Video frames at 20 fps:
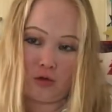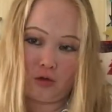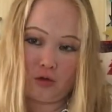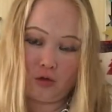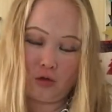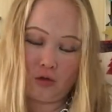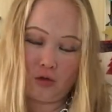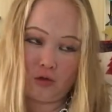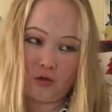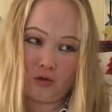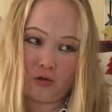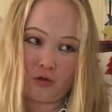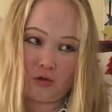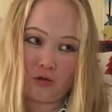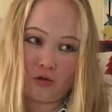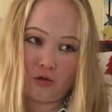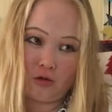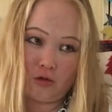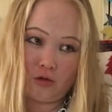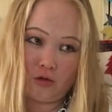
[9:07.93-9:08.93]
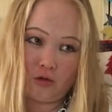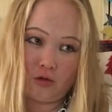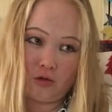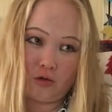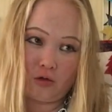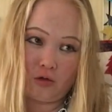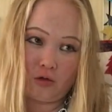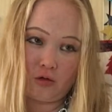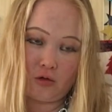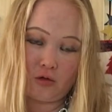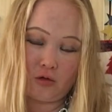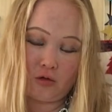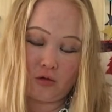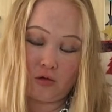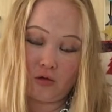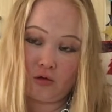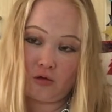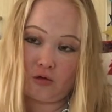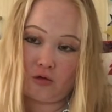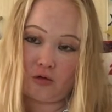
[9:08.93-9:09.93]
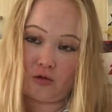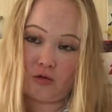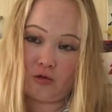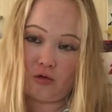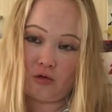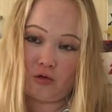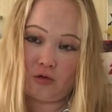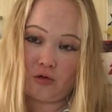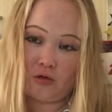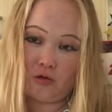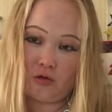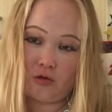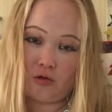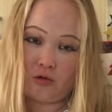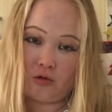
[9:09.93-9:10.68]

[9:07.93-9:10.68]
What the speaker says: No one is speaking in this clip.